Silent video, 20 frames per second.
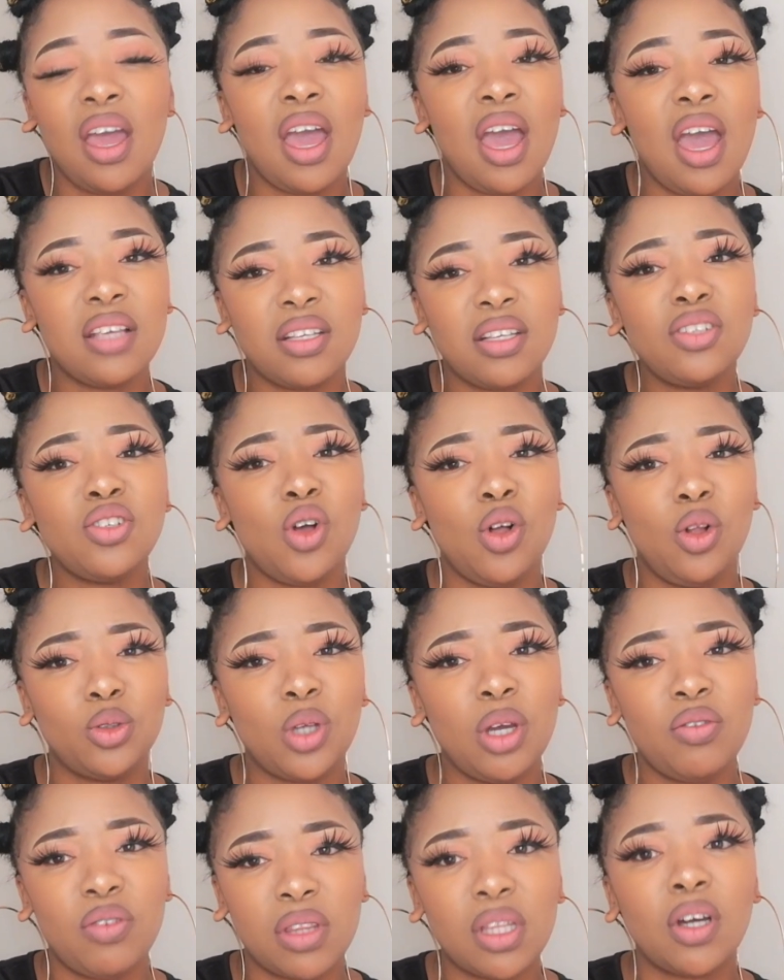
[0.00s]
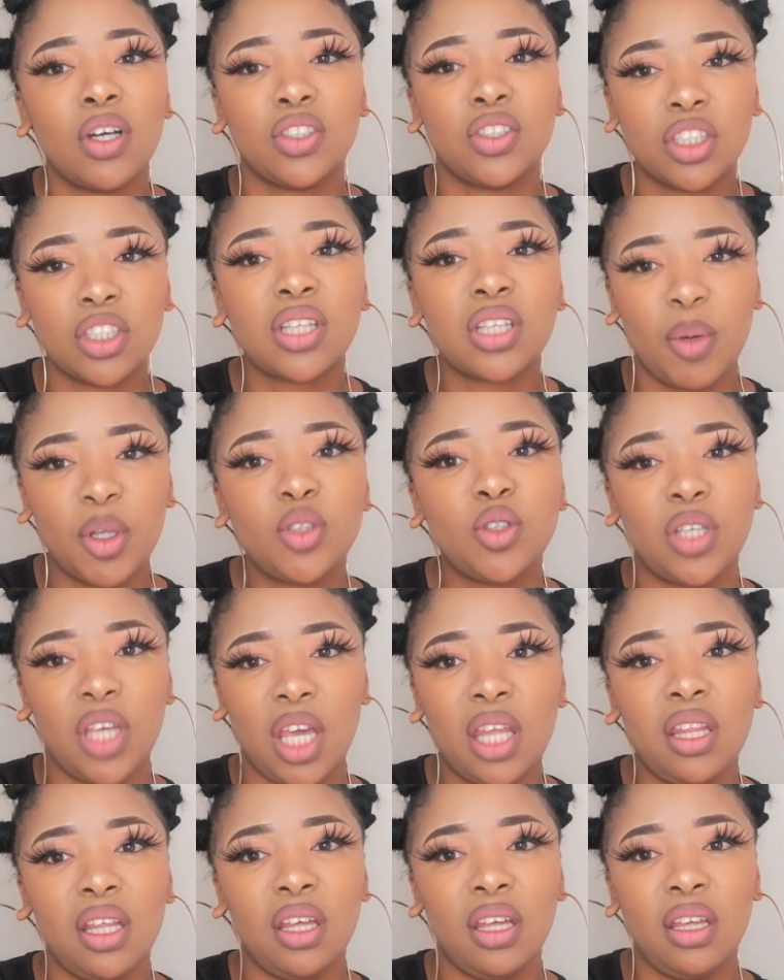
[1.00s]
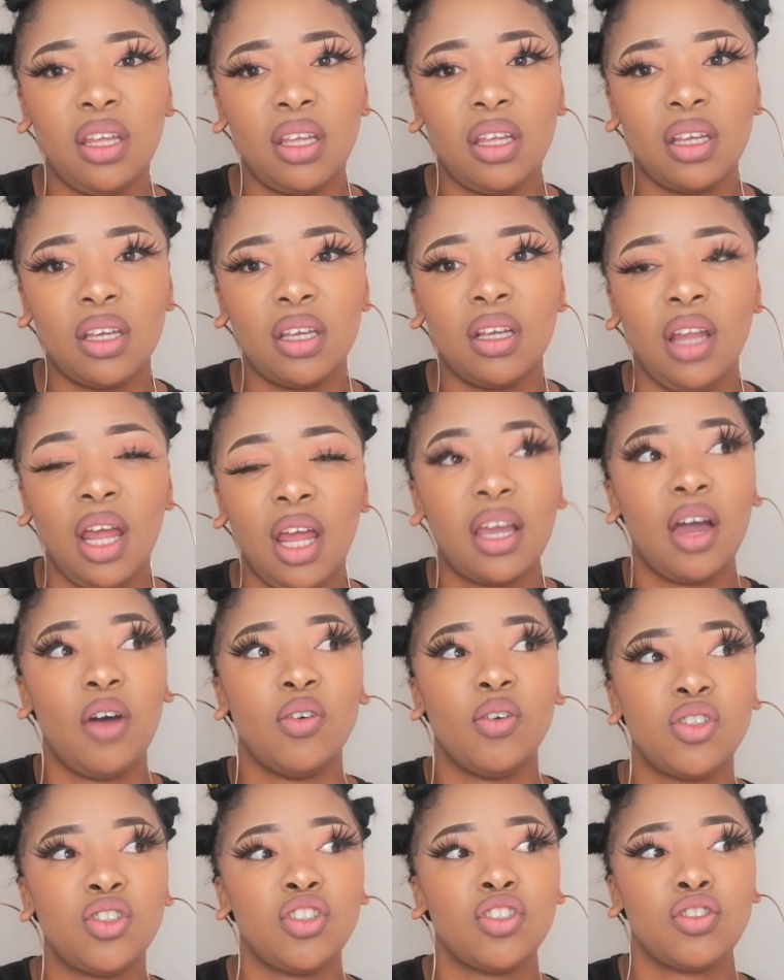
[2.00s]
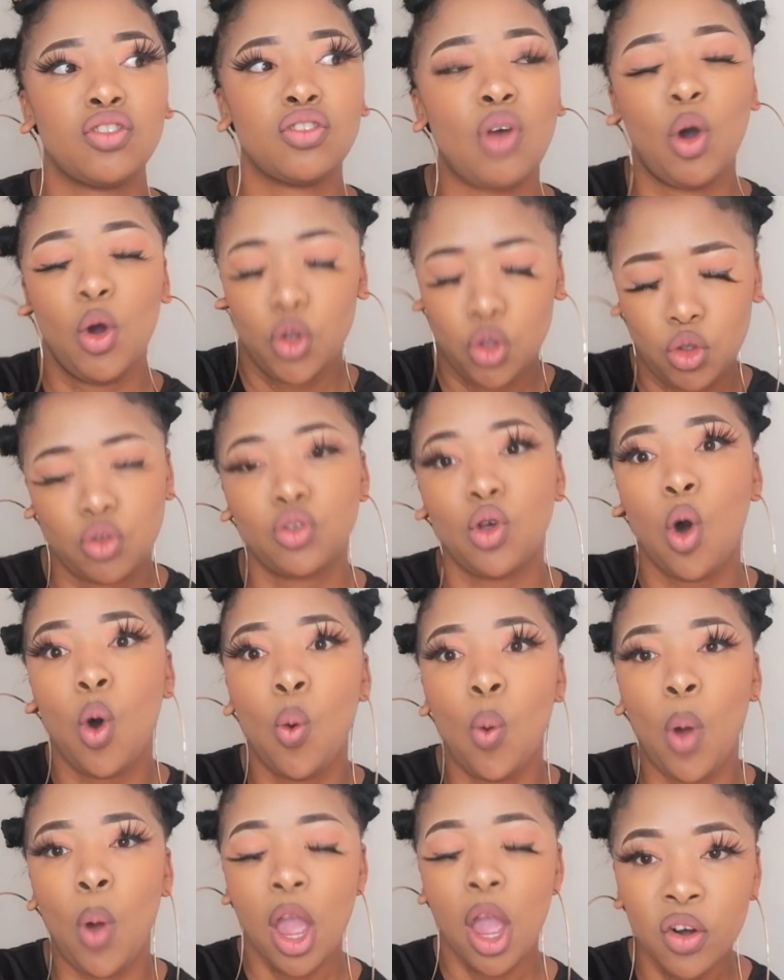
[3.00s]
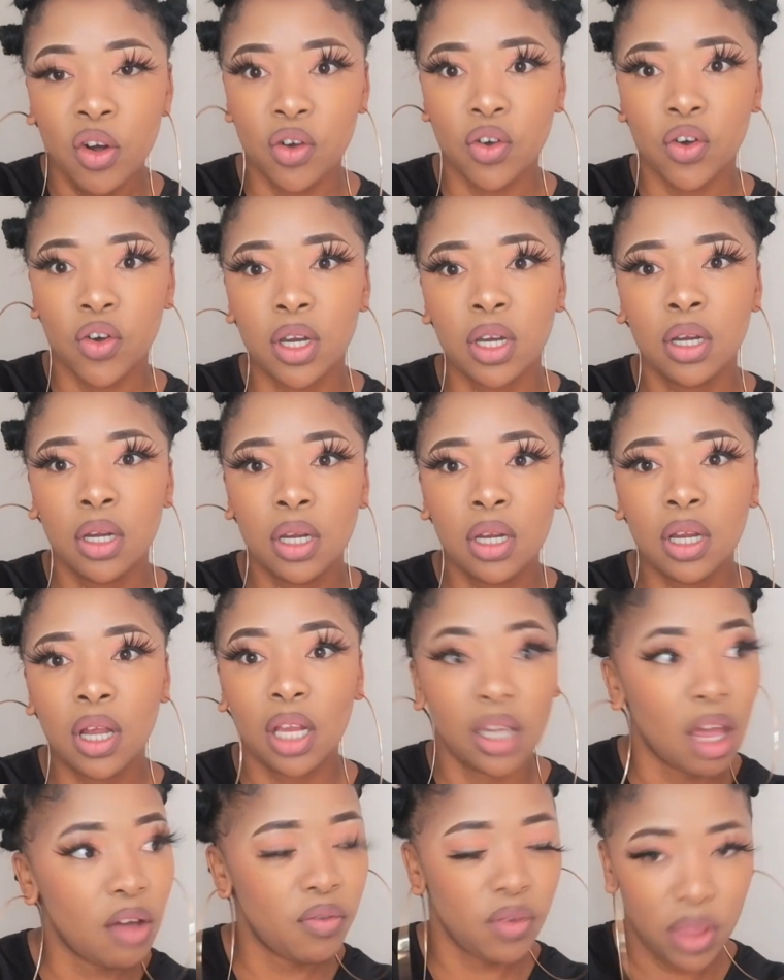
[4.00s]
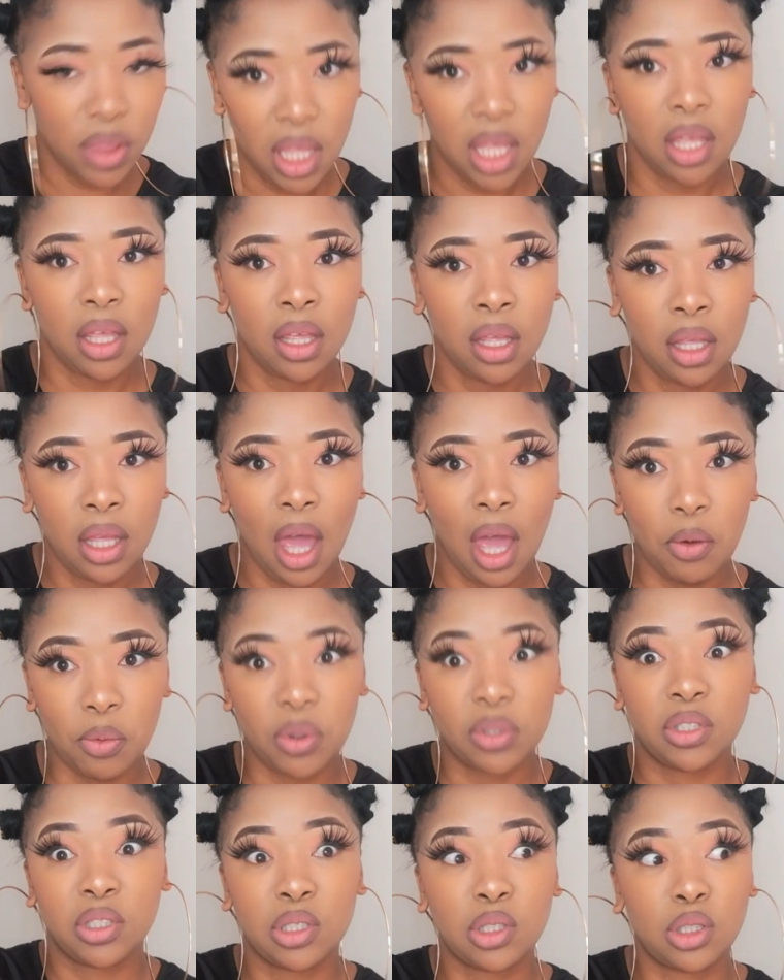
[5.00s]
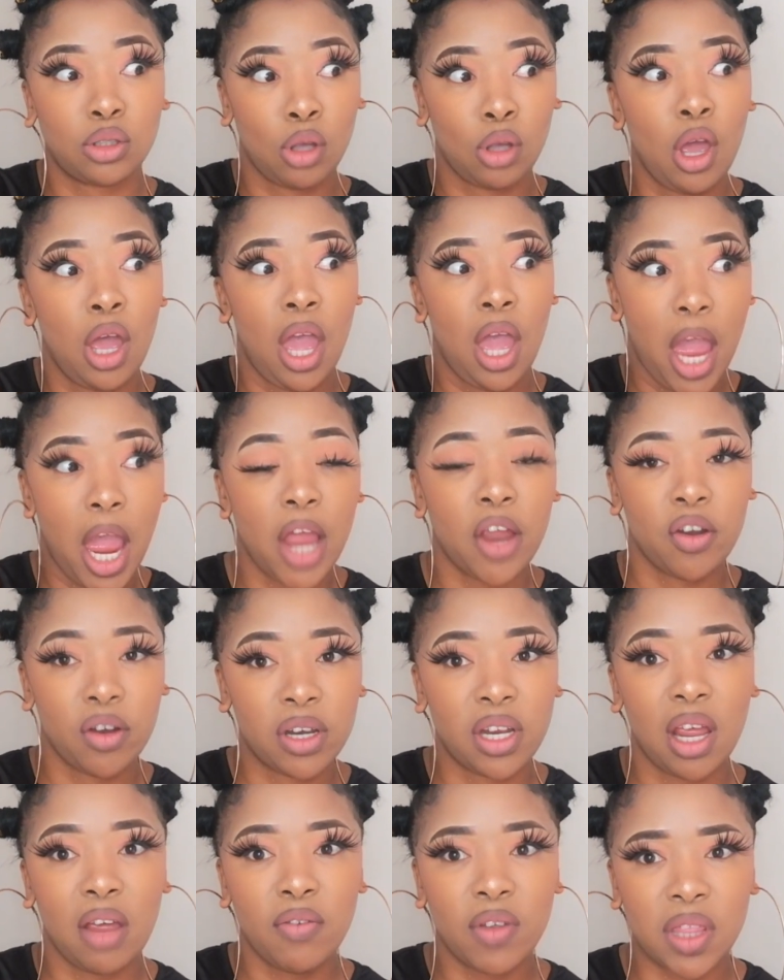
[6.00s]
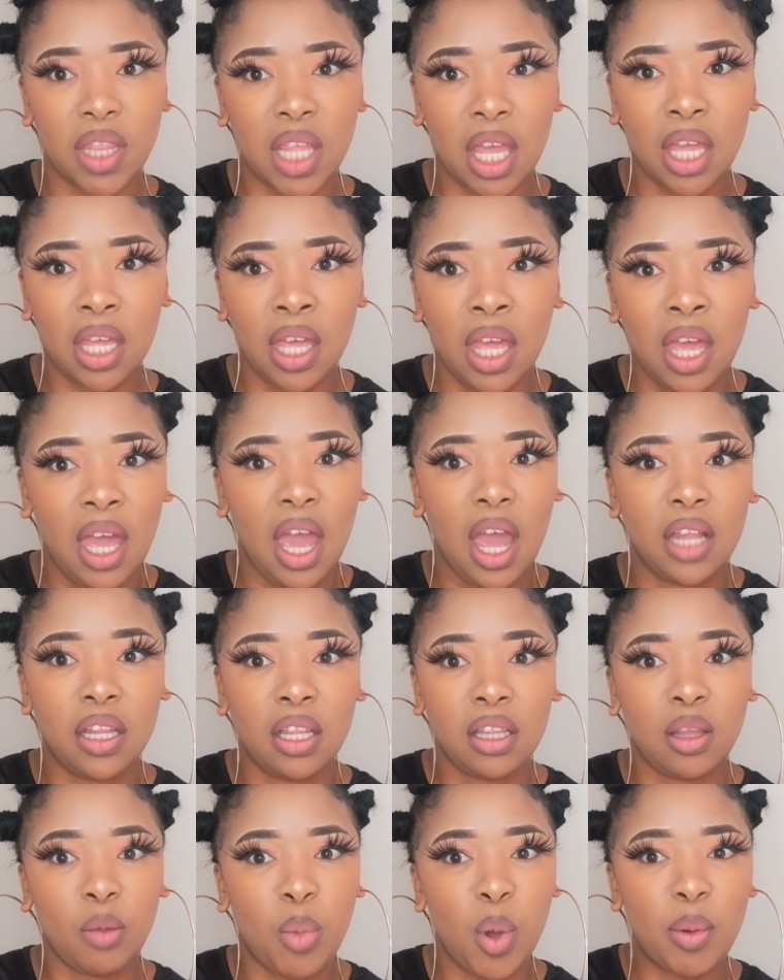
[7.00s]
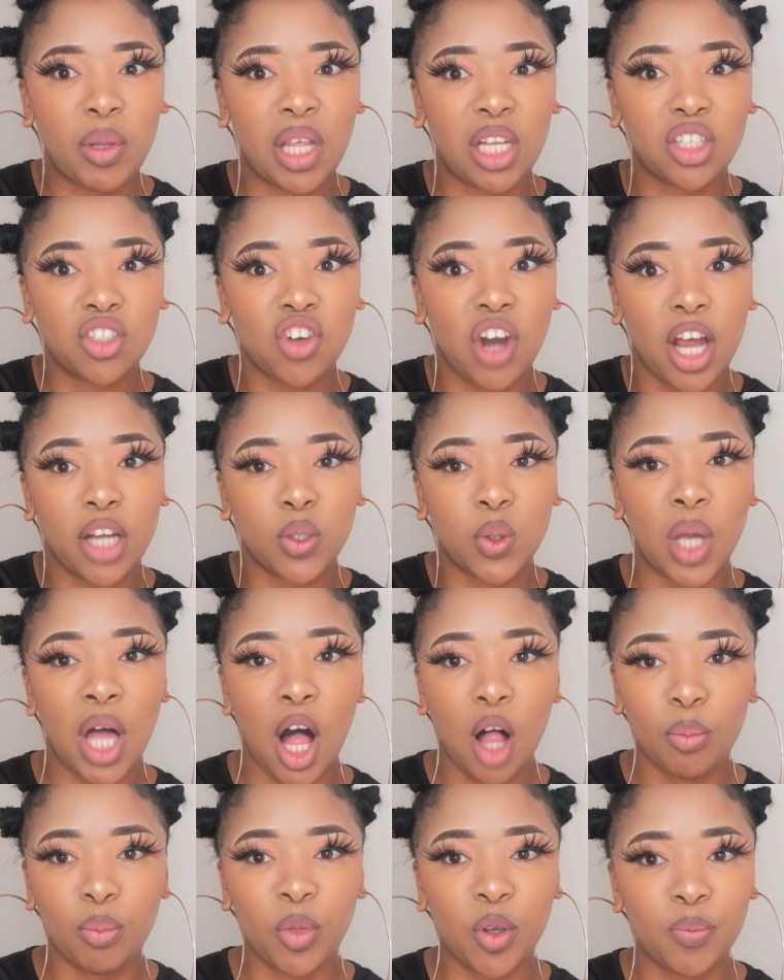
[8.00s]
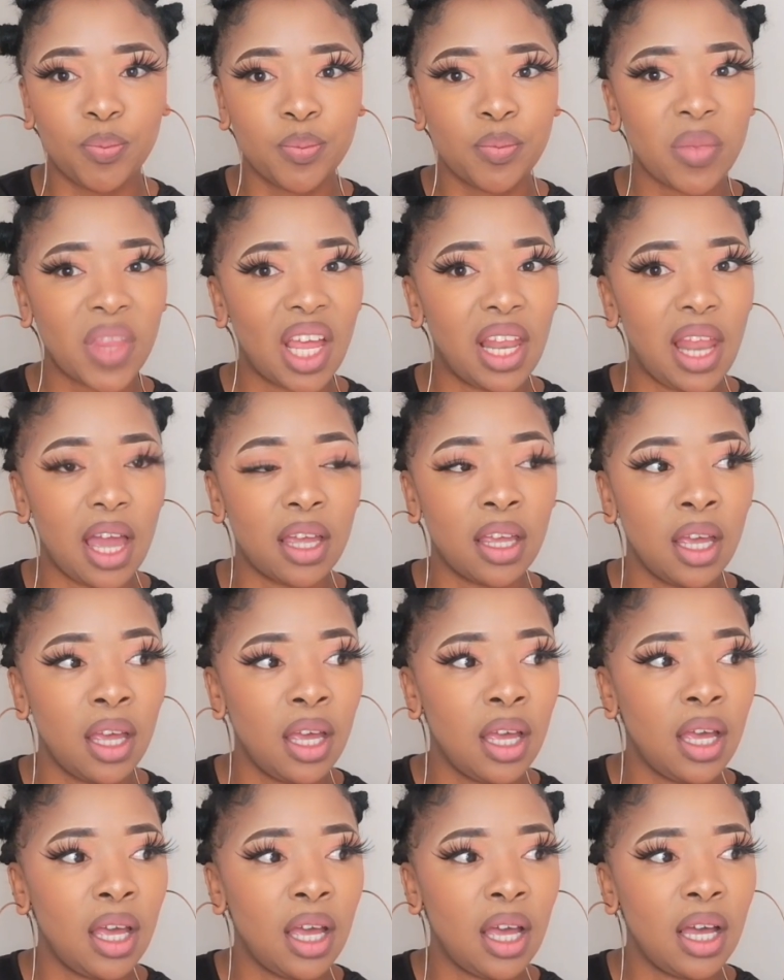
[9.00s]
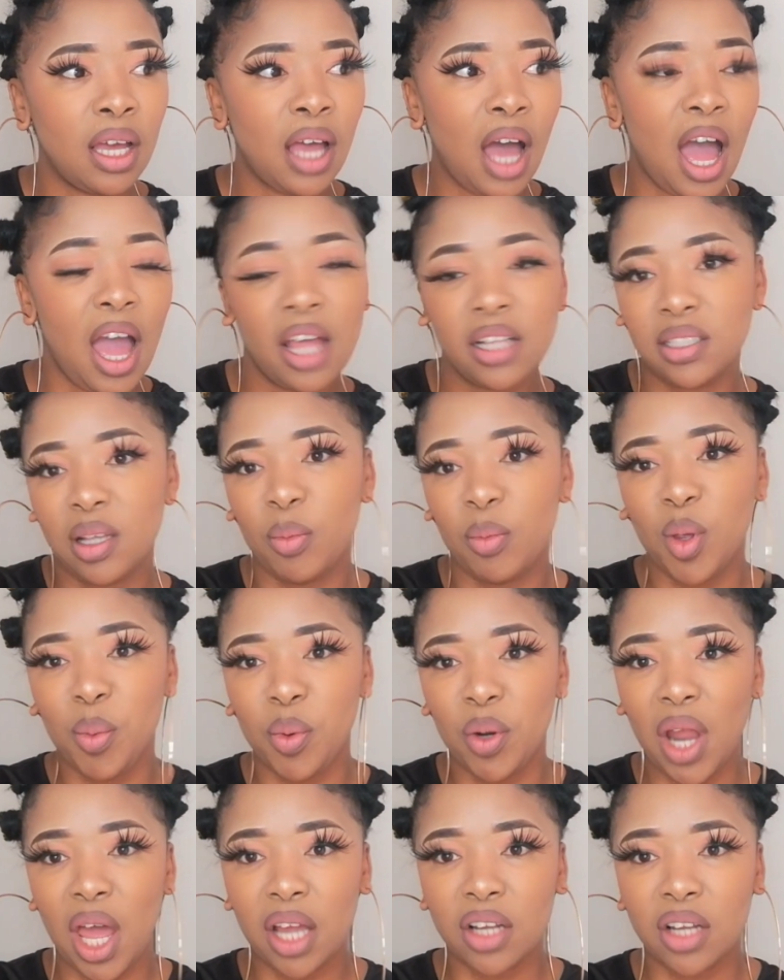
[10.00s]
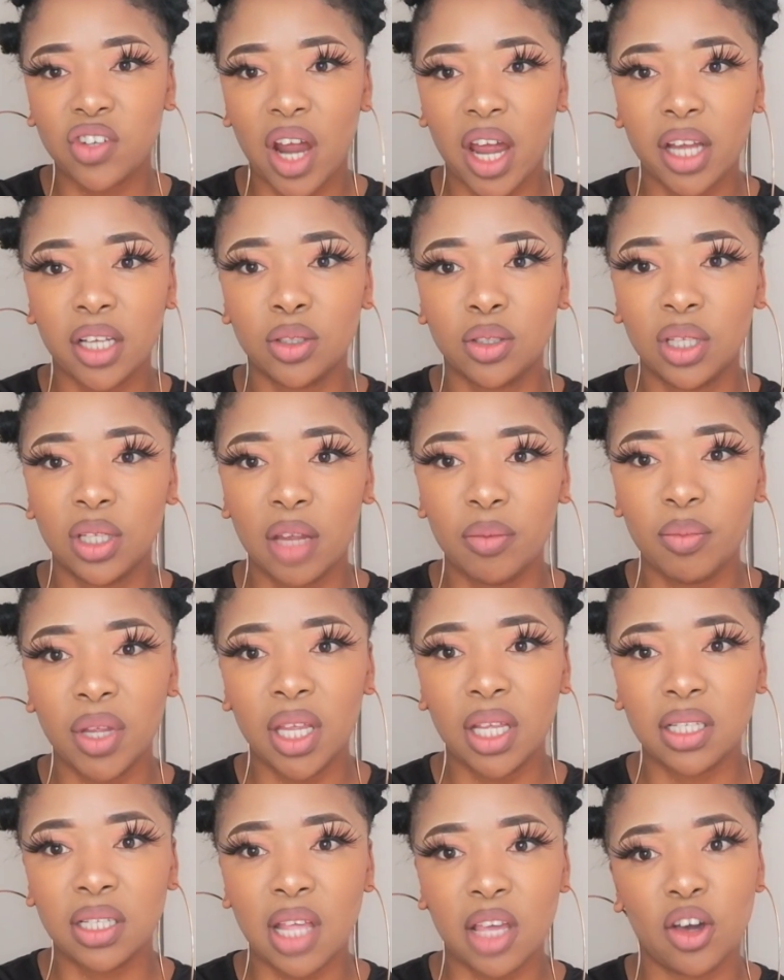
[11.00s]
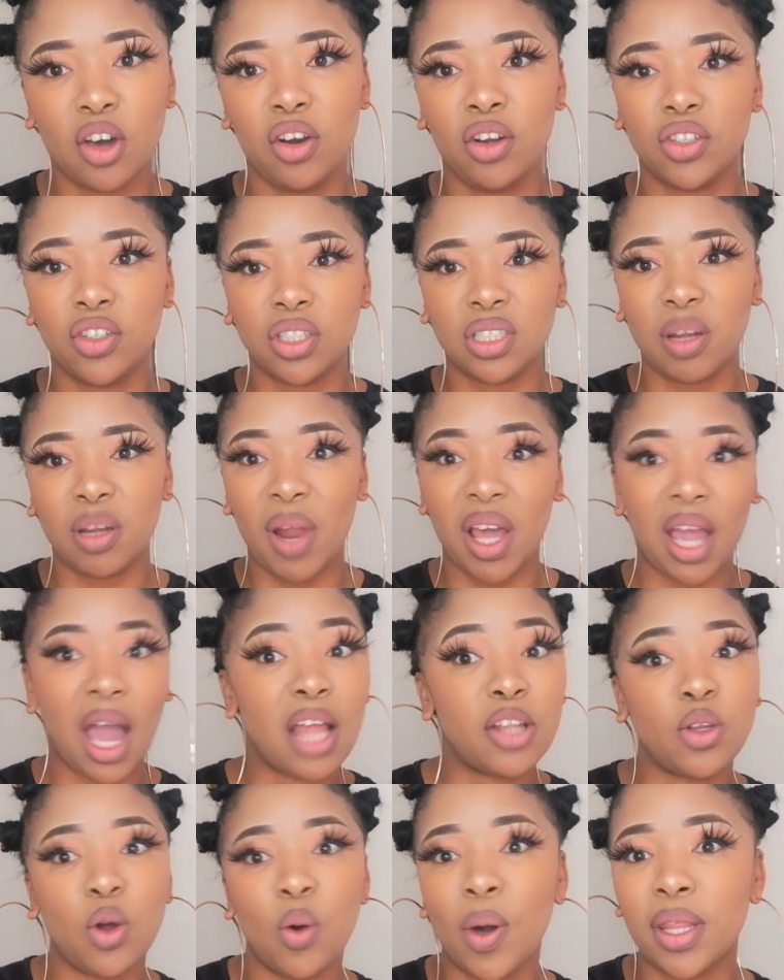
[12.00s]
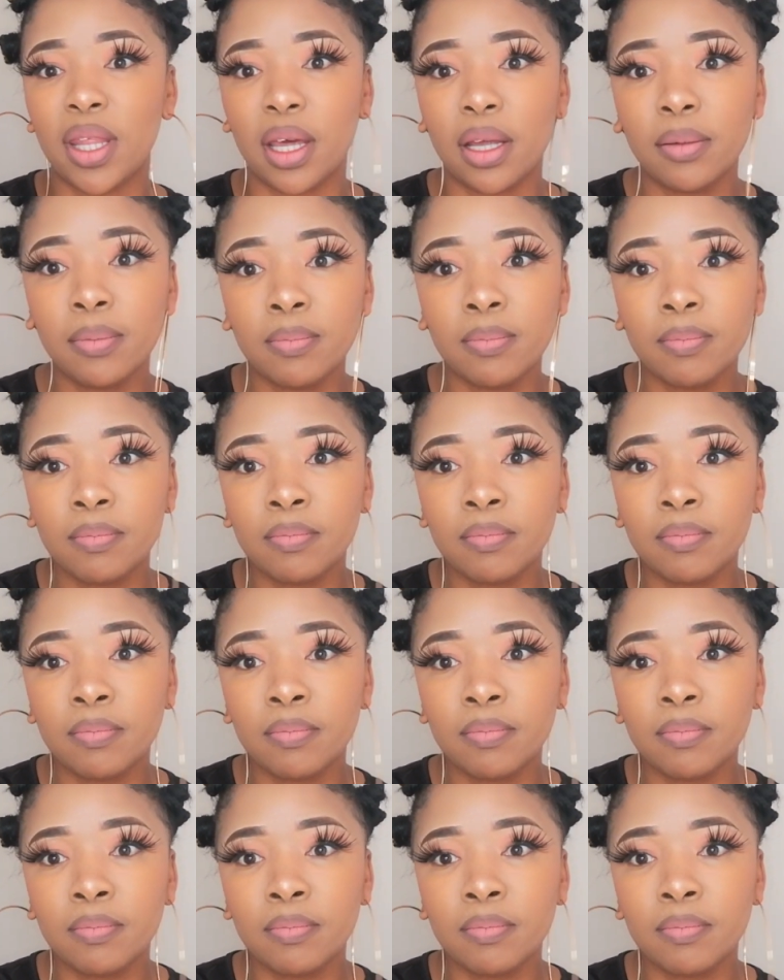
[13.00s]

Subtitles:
as I told you, everything was just coming together. Like, I was just so angry at everything. I was angry at everything. And then the people that tried to help me, like, I had some people like trying to get me a psychologist. I'm like, I don't want that.